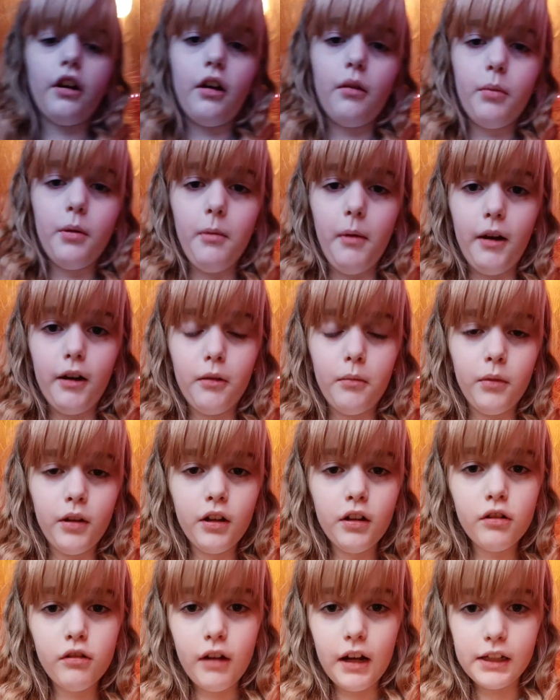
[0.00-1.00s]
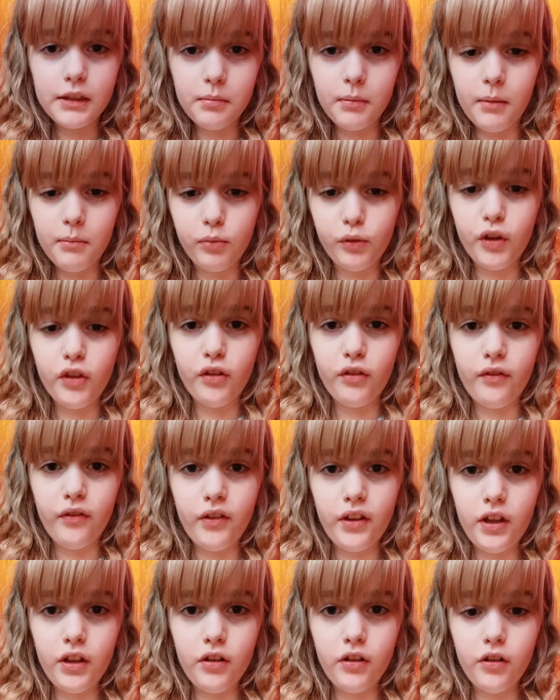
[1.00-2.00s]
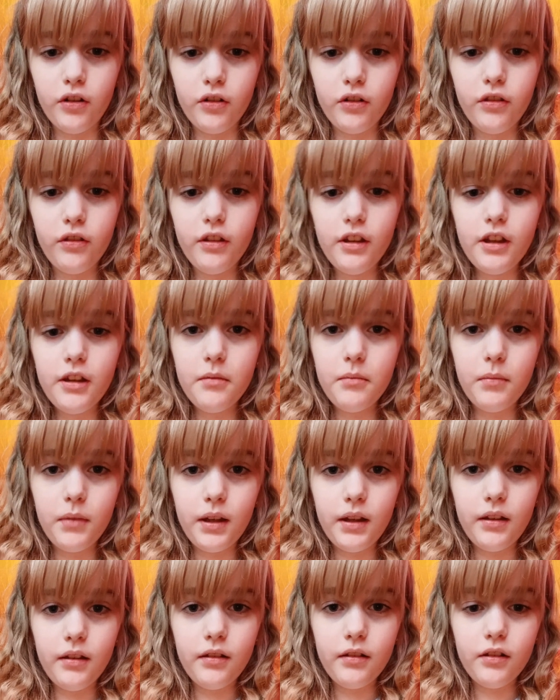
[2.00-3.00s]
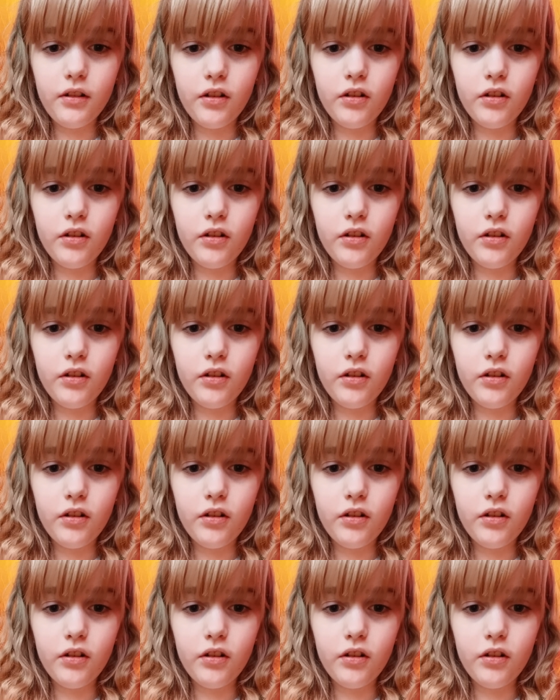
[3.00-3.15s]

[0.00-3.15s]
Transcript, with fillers: on, I'll be back. I'm gonna go ask my brother if he heard me.